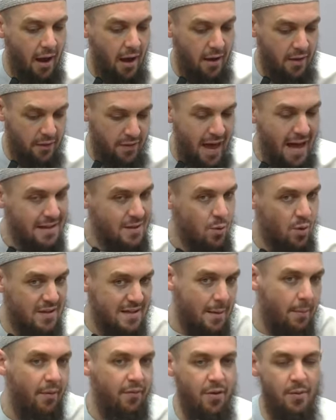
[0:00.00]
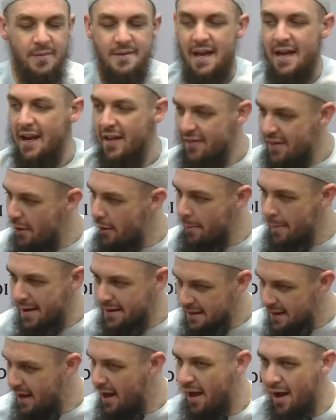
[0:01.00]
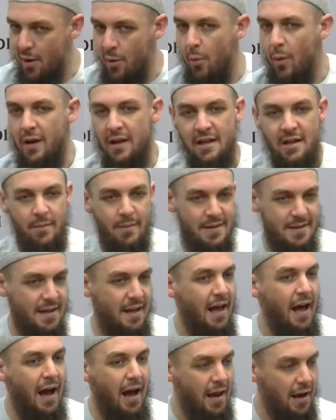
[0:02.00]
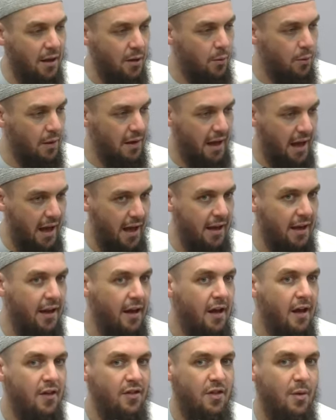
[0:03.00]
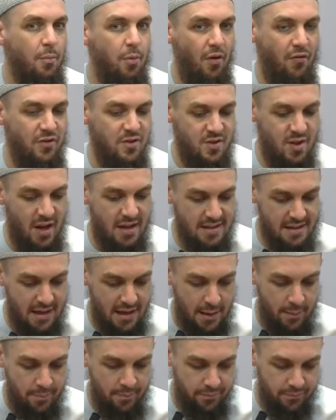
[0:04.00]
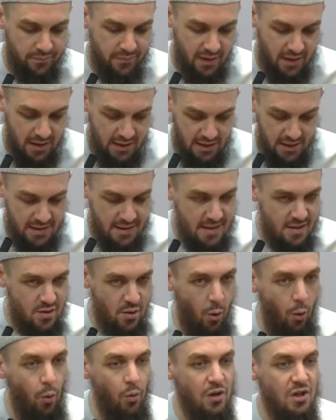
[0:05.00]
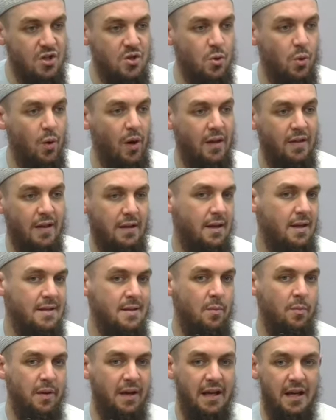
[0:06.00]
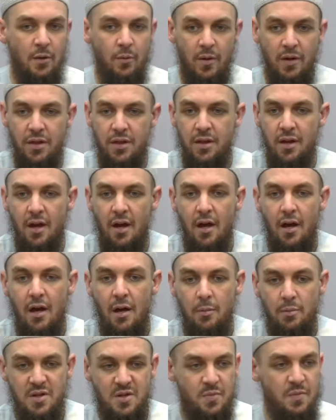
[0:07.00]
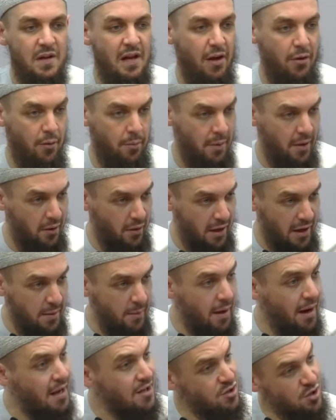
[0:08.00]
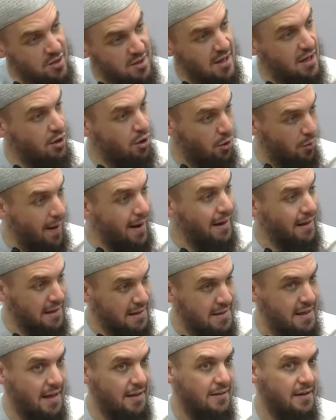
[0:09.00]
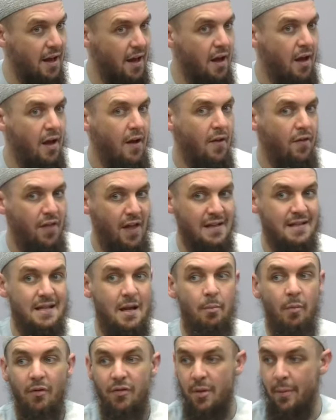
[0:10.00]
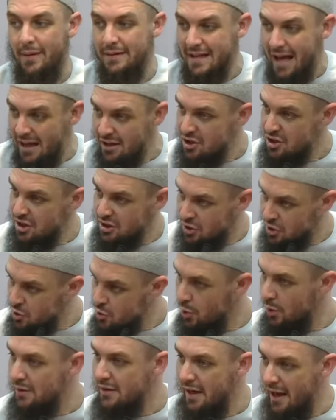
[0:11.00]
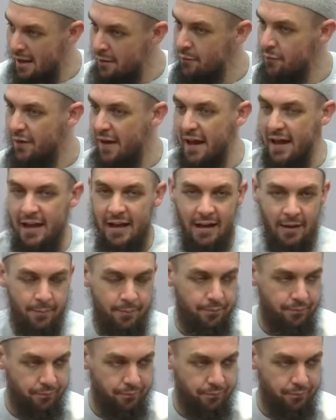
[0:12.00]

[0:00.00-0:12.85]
That's what some of them said, and there are many aqwal in the mas'ala. Ala kulli hal, the Prophet sallallahu alayhi wa sallam, and this is the only surah that doesn't begin with Bismillah ar-Rahman ar-Rahim. And as you said, correctly said, that some of them attached it to Surah Al-Anfal. And